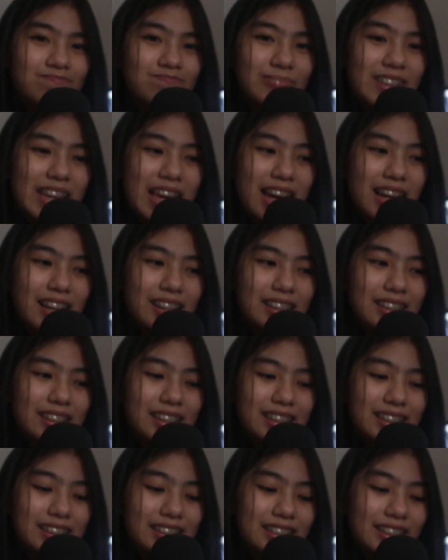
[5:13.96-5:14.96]
Yeah,
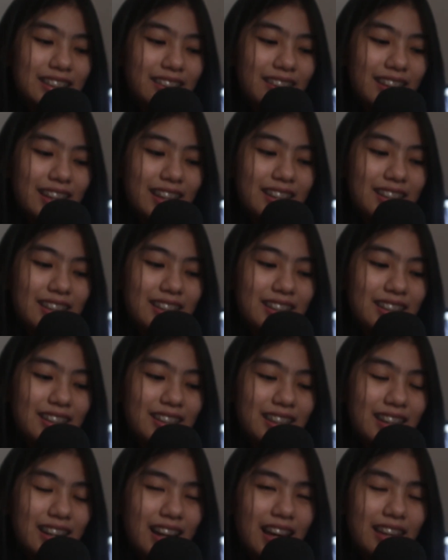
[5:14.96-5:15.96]
until then,
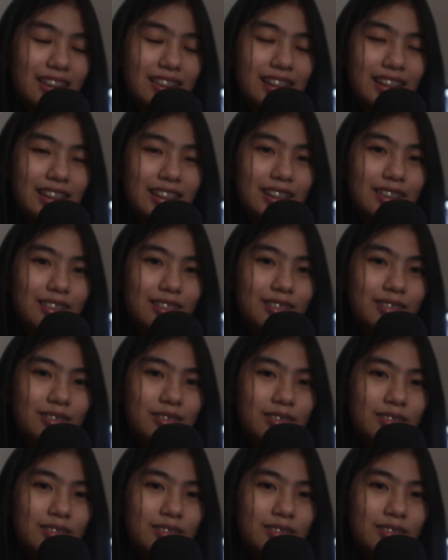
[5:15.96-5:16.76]
I thank you